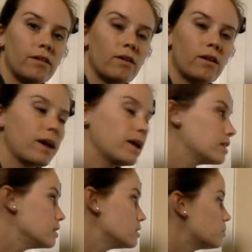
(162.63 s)
Okay,
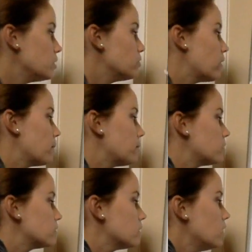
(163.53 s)
and these spindle
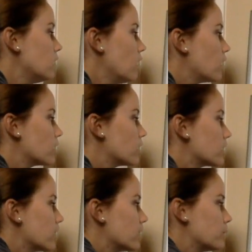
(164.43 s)
fibers are going
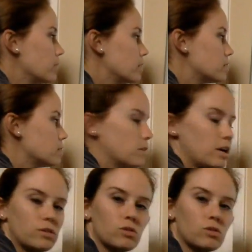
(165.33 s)
to kind of place them there,